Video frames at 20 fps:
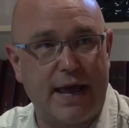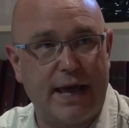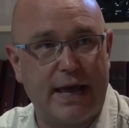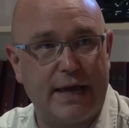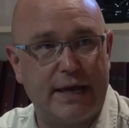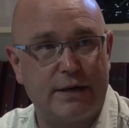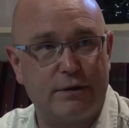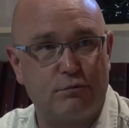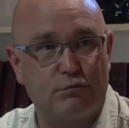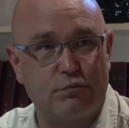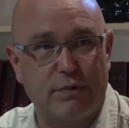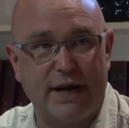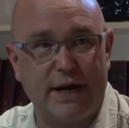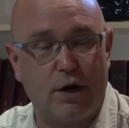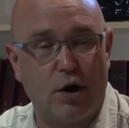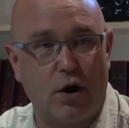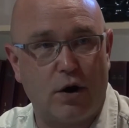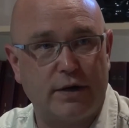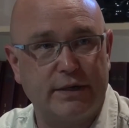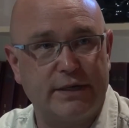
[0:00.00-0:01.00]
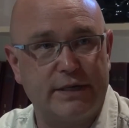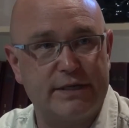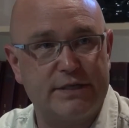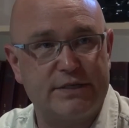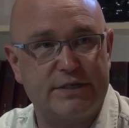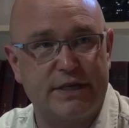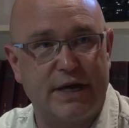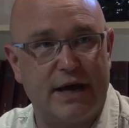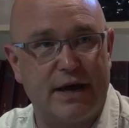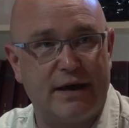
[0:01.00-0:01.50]
And
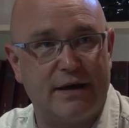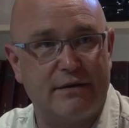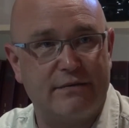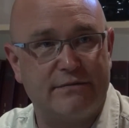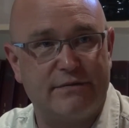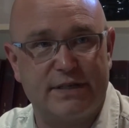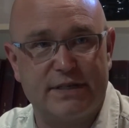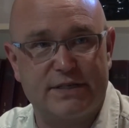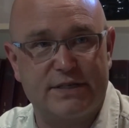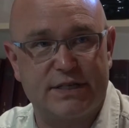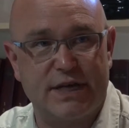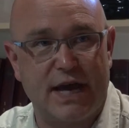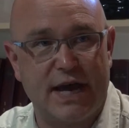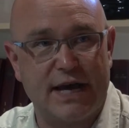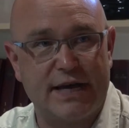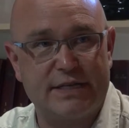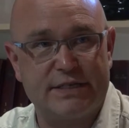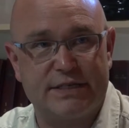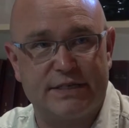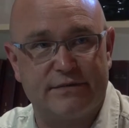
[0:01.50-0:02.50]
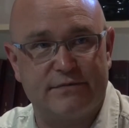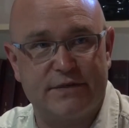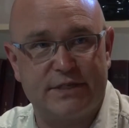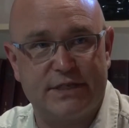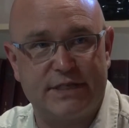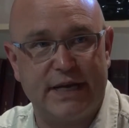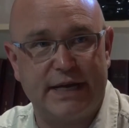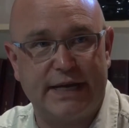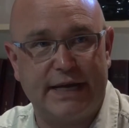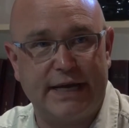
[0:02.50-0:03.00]
regardless of the size of
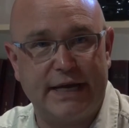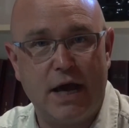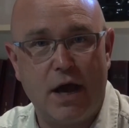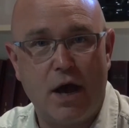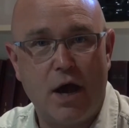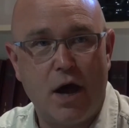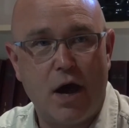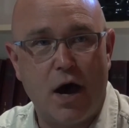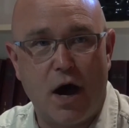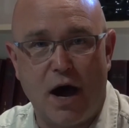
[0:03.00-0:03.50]
city,